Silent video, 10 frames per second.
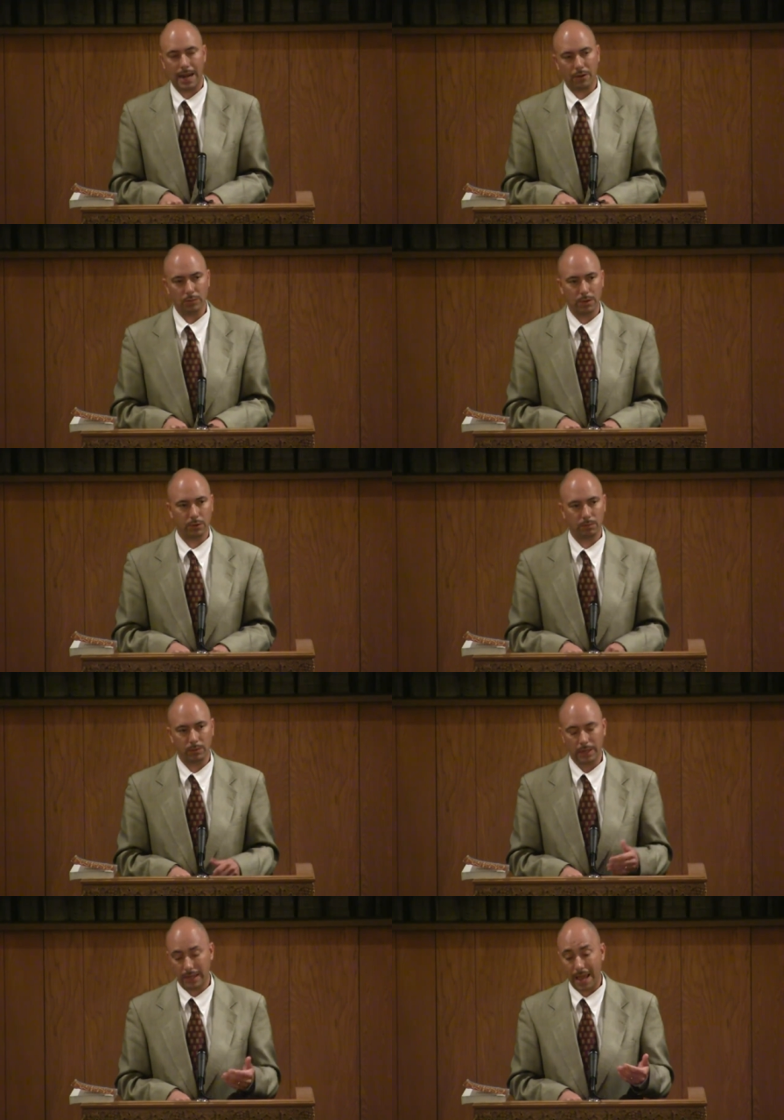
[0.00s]
I remember
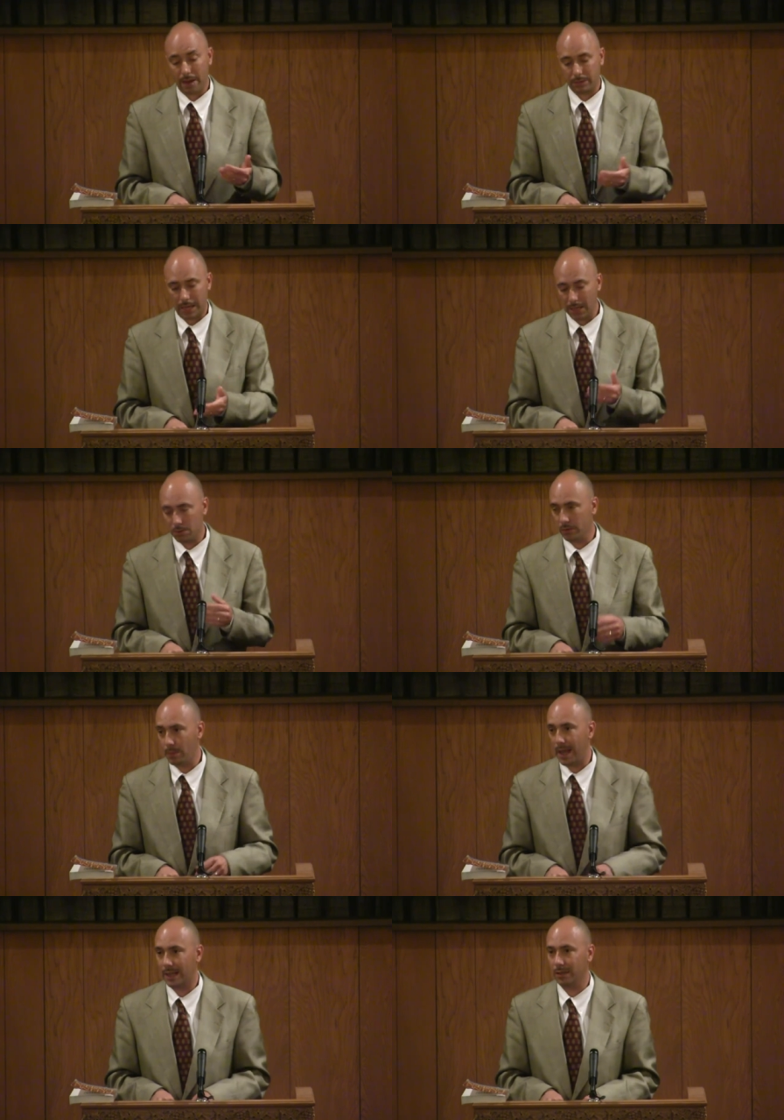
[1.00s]
and have tapes from
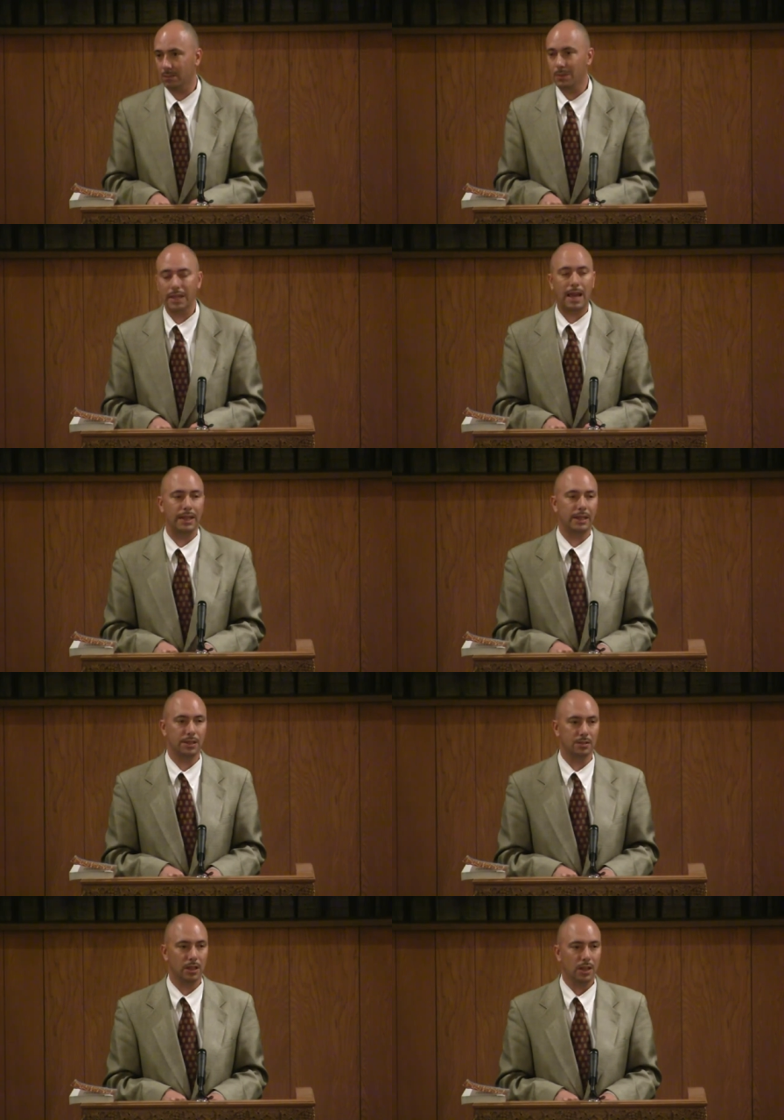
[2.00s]
back in the mid
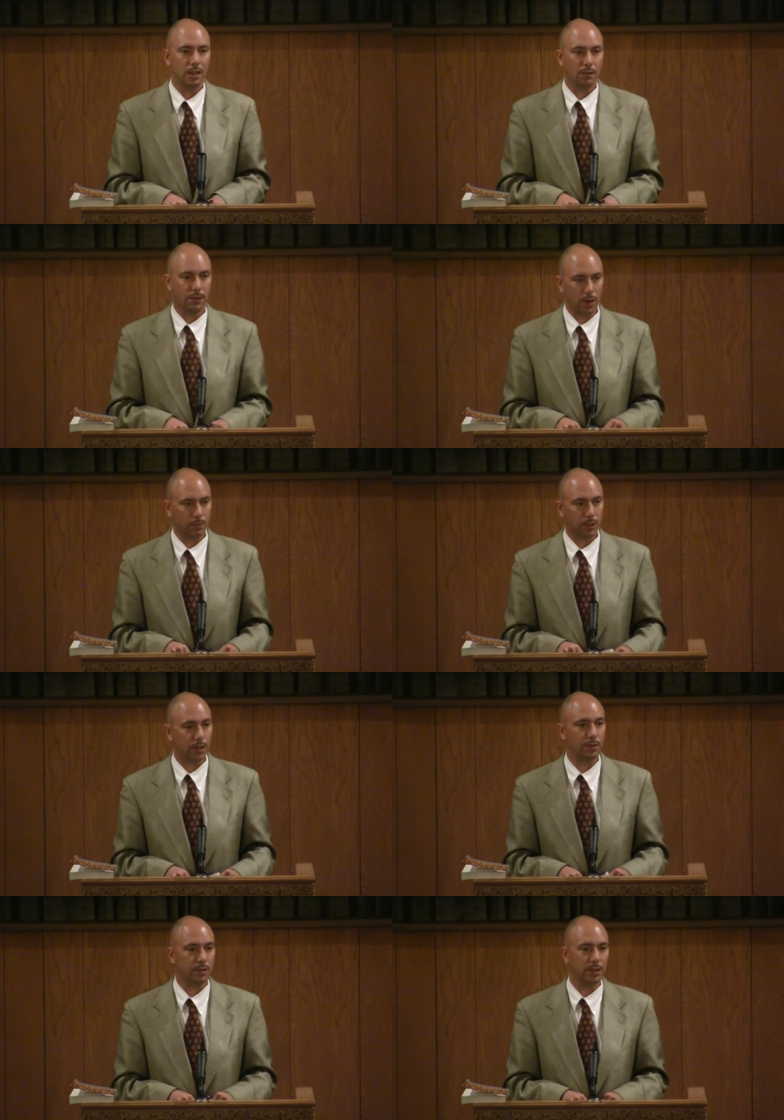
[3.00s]
80s from
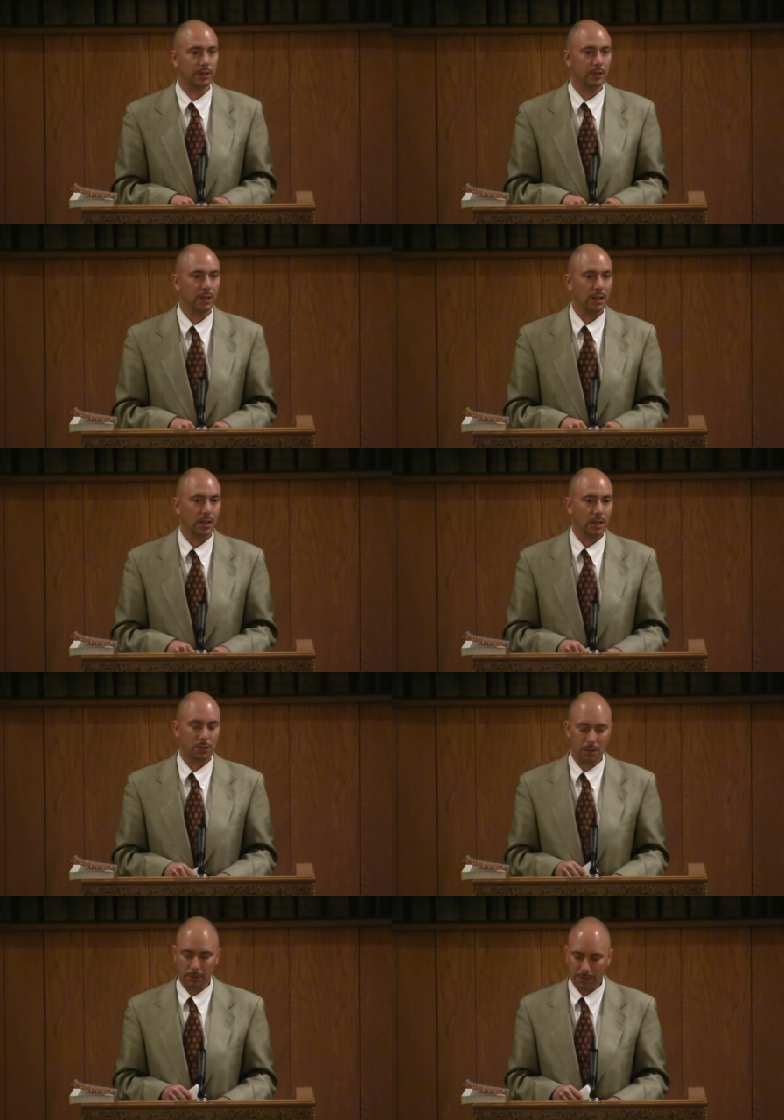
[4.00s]
Tulsa, uh,
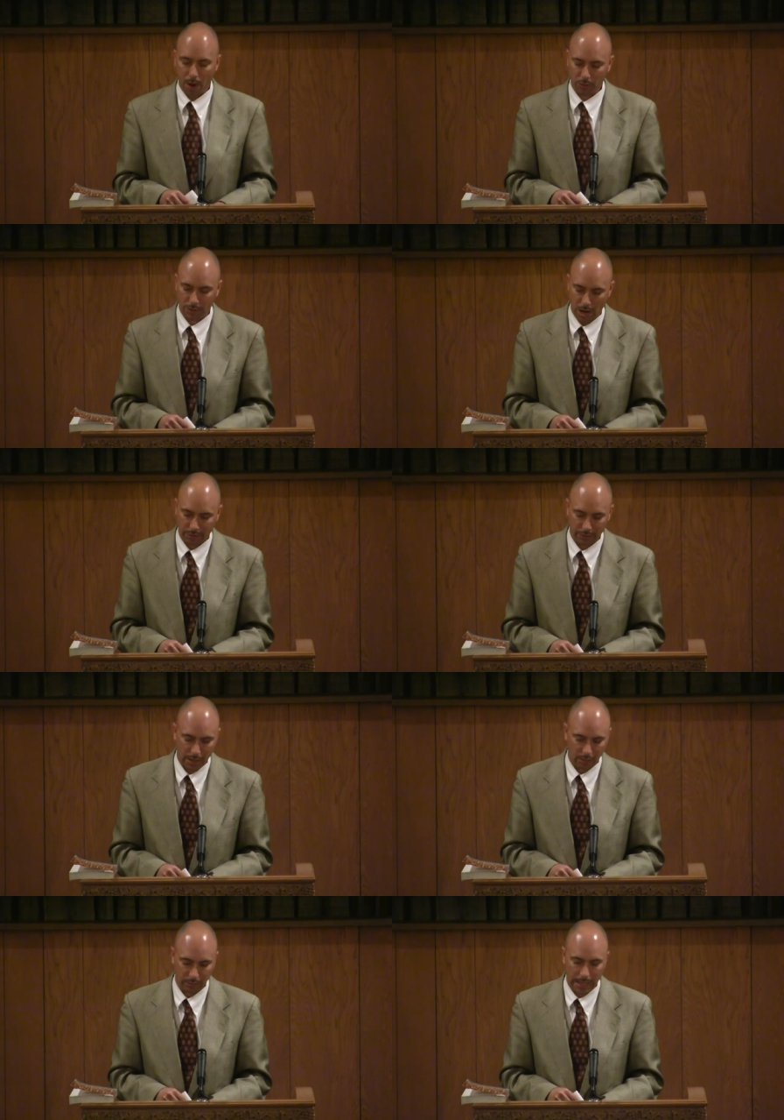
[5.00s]
some of the false doctrine
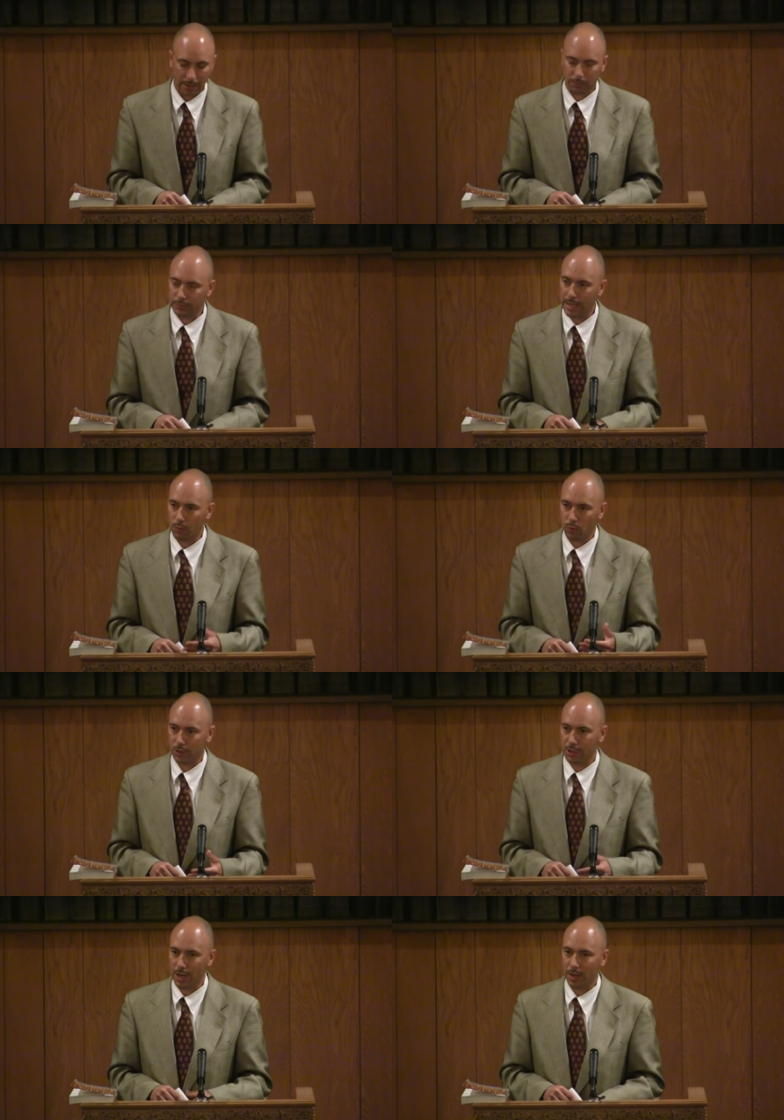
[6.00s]
taught on that, that
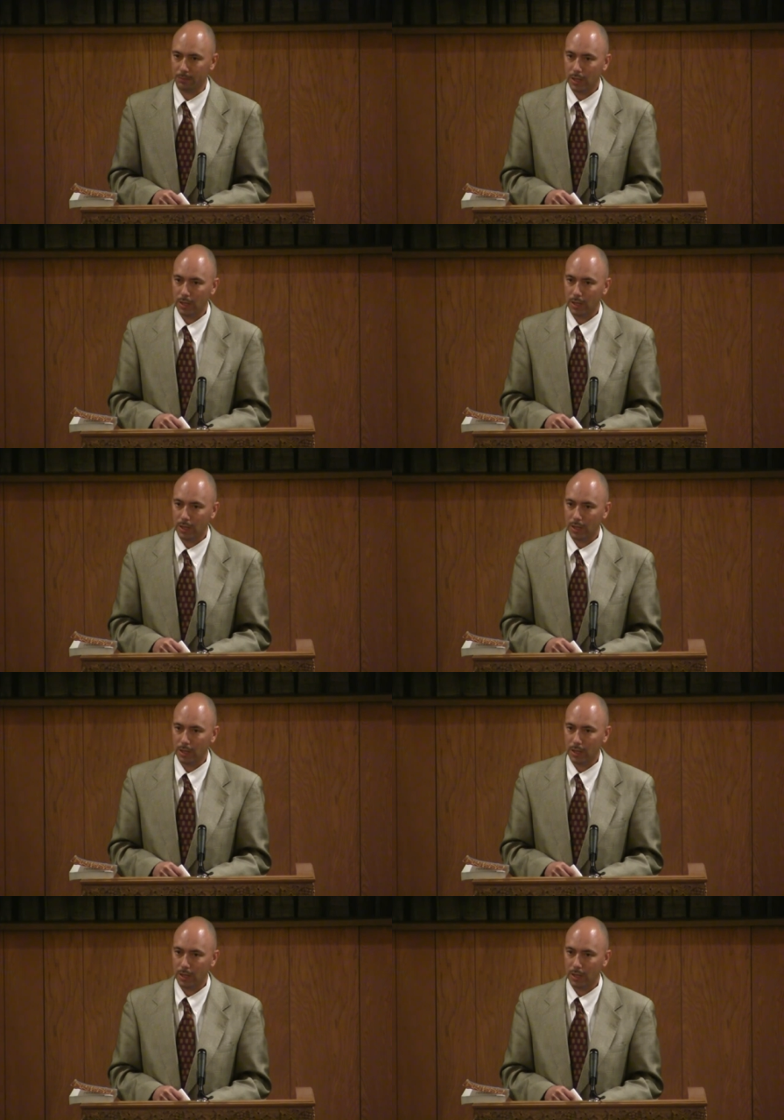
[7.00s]
workshop.